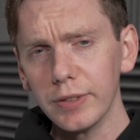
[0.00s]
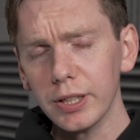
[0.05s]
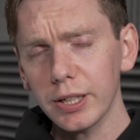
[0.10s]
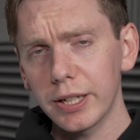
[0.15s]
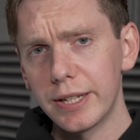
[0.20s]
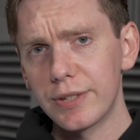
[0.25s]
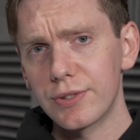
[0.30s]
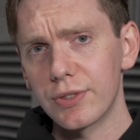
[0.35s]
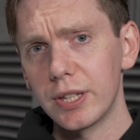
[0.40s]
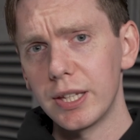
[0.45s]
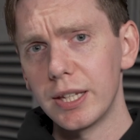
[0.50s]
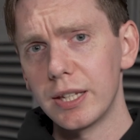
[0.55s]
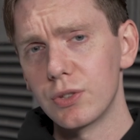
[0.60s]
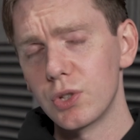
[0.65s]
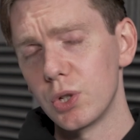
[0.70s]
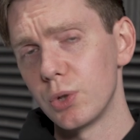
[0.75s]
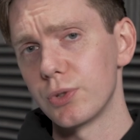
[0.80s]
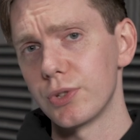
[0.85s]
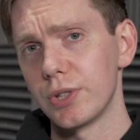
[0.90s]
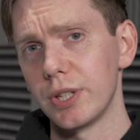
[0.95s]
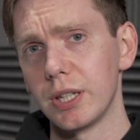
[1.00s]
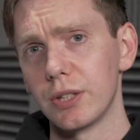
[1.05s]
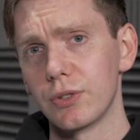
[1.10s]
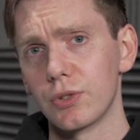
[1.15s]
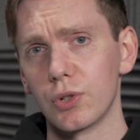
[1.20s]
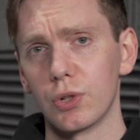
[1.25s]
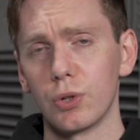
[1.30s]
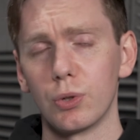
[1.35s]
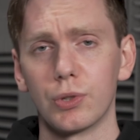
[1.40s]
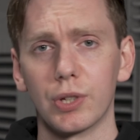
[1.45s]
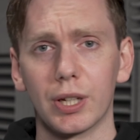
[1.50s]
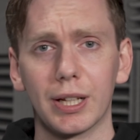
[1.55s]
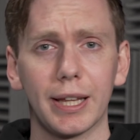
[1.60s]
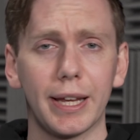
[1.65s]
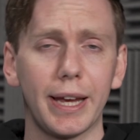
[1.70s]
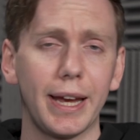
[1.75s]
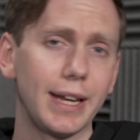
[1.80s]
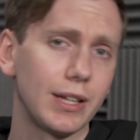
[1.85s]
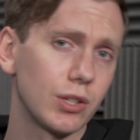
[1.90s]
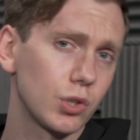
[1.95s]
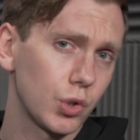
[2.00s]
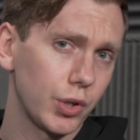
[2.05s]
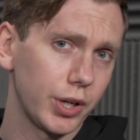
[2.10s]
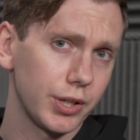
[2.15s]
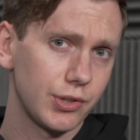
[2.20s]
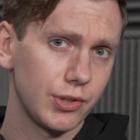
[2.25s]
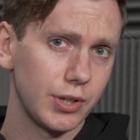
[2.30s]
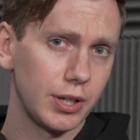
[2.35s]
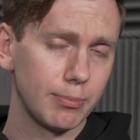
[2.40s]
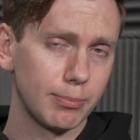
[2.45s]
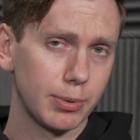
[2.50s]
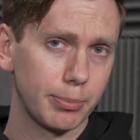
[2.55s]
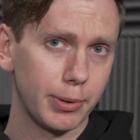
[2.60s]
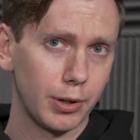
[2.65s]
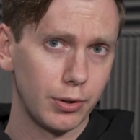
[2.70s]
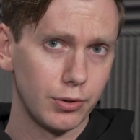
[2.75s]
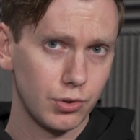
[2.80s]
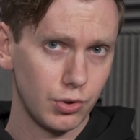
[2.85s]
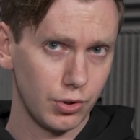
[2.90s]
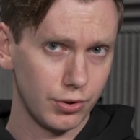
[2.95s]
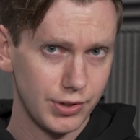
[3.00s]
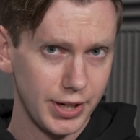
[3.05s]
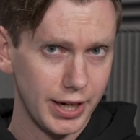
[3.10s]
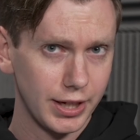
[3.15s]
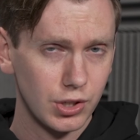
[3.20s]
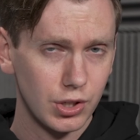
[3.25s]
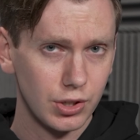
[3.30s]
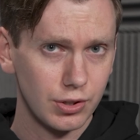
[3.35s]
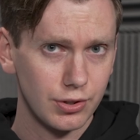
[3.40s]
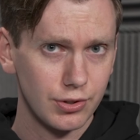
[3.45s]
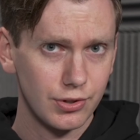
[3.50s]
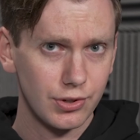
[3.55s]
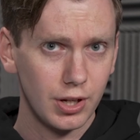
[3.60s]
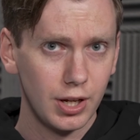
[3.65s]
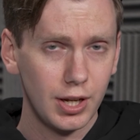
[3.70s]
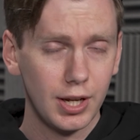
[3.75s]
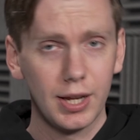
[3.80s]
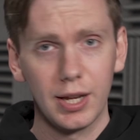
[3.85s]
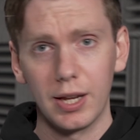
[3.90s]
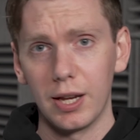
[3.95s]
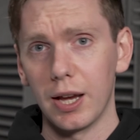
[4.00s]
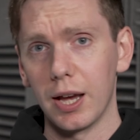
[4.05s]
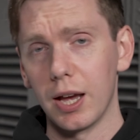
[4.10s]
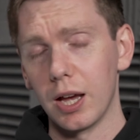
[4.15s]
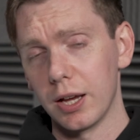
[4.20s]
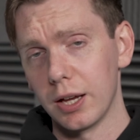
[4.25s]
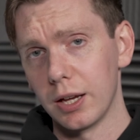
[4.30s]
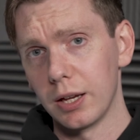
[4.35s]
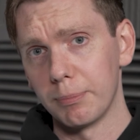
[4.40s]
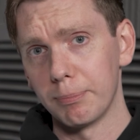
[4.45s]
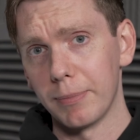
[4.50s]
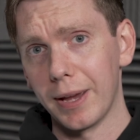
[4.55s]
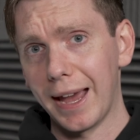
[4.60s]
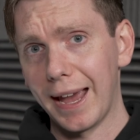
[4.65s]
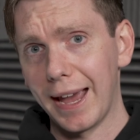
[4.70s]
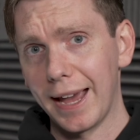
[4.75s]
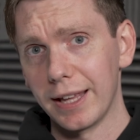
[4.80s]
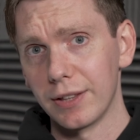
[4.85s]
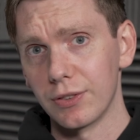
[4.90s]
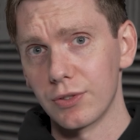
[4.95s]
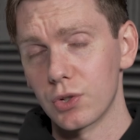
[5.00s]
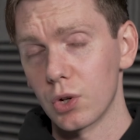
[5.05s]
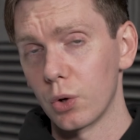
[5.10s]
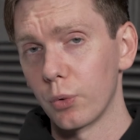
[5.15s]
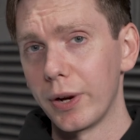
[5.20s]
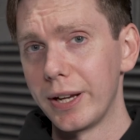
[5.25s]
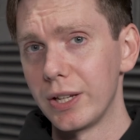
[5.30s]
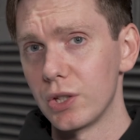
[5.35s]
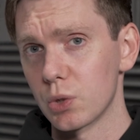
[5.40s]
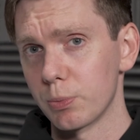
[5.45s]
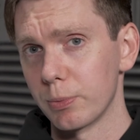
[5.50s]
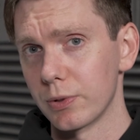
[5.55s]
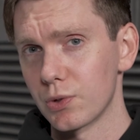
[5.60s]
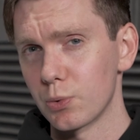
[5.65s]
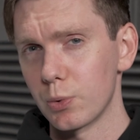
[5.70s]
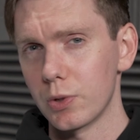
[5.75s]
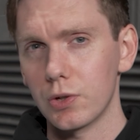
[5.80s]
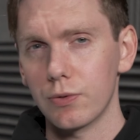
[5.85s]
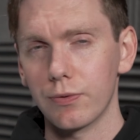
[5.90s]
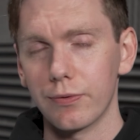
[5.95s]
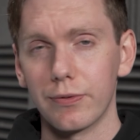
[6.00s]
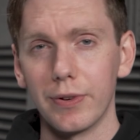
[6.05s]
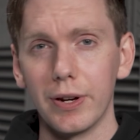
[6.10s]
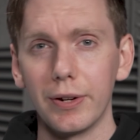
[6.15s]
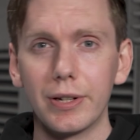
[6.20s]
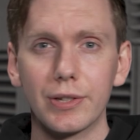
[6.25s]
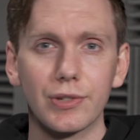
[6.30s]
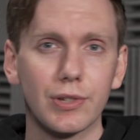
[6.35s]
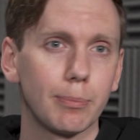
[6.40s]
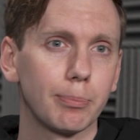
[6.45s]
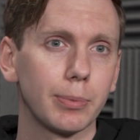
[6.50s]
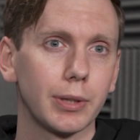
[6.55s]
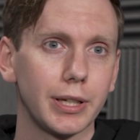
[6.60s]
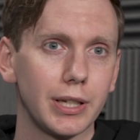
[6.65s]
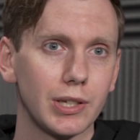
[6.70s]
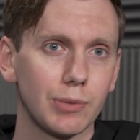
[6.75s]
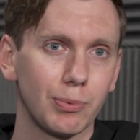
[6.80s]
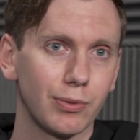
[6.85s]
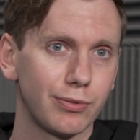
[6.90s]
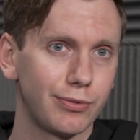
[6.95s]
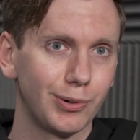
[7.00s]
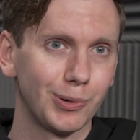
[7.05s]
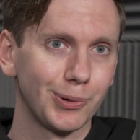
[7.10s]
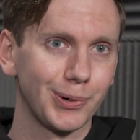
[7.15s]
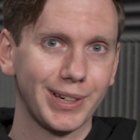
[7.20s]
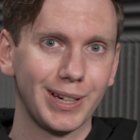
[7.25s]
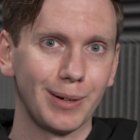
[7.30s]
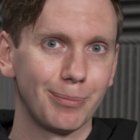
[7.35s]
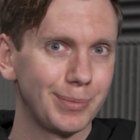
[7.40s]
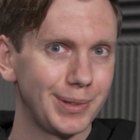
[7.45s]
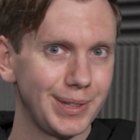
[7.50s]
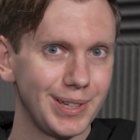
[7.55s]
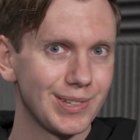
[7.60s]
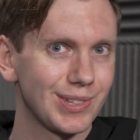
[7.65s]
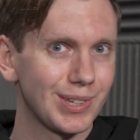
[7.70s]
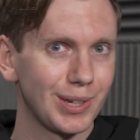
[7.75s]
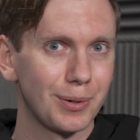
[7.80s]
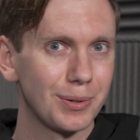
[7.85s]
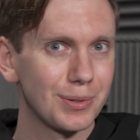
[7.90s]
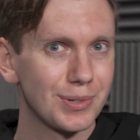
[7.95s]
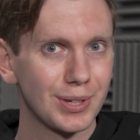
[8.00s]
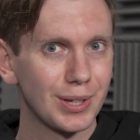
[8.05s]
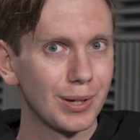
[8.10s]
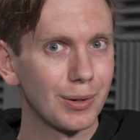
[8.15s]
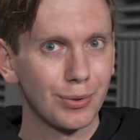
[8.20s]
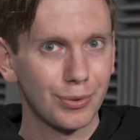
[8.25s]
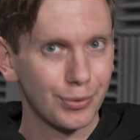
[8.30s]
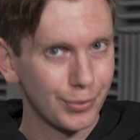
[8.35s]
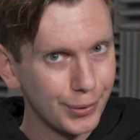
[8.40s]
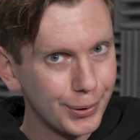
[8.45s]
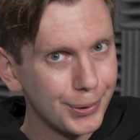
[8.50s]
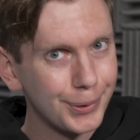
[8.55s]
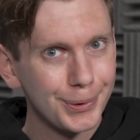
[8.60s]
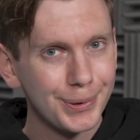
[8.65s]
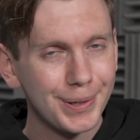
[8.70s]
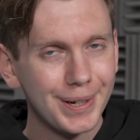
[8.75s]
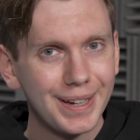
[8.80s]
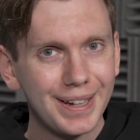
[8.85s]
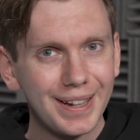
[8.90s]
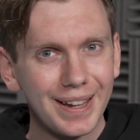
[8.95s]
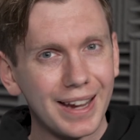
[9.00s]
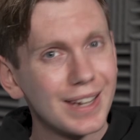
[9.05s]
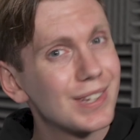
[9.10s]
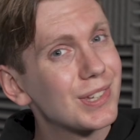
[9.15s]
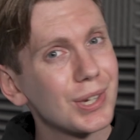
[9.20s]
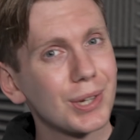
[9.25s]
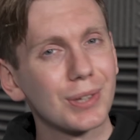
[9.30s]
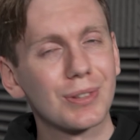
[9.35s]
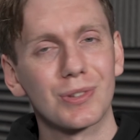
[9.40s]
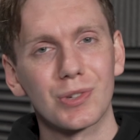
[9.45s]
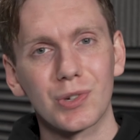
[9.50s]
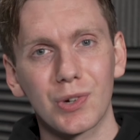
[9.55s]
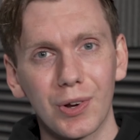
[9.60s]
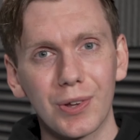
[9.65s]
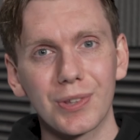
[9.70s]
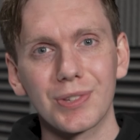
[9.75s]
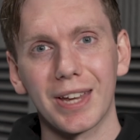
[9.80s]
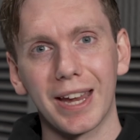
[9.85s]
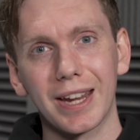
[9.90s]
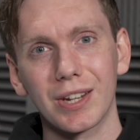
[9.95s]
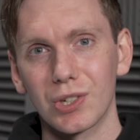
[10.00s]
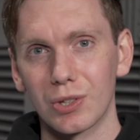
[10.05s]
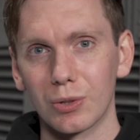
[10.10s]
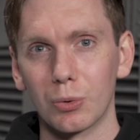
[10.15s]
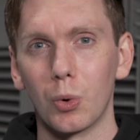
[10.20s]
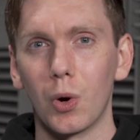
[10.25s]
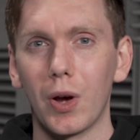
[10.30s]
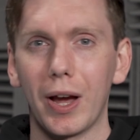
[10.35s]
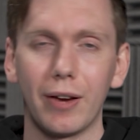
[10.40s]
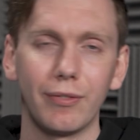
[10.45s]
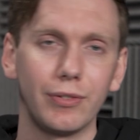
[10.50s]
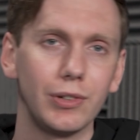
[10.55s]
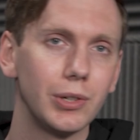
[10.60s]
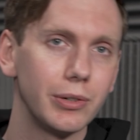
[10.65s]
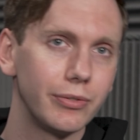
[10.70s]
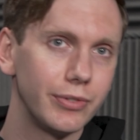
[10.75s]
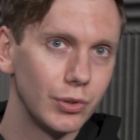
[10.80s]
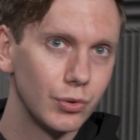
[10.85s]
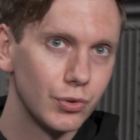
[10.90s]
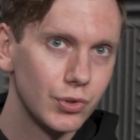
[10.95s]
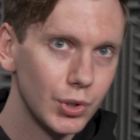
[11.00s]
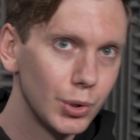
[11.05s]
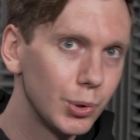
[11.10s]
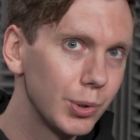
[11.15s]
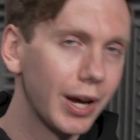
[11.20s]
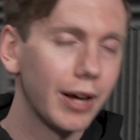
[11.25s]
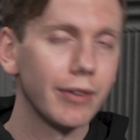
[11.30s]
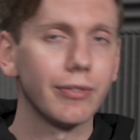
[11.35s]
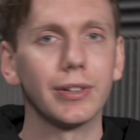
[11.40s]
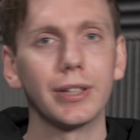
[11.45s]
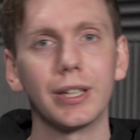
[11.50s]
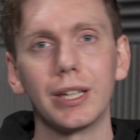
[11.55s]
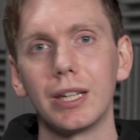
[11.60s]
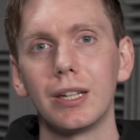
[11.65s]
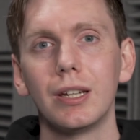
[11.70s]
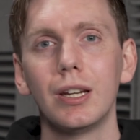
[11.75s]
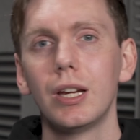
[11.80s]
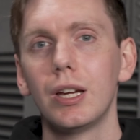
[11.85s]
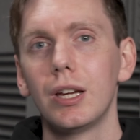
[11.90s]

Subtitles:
is the duty to declare interest in proposed transactions and arrangements, which very simply is before a company is going to go through a certain transaction or what have you. If you do have any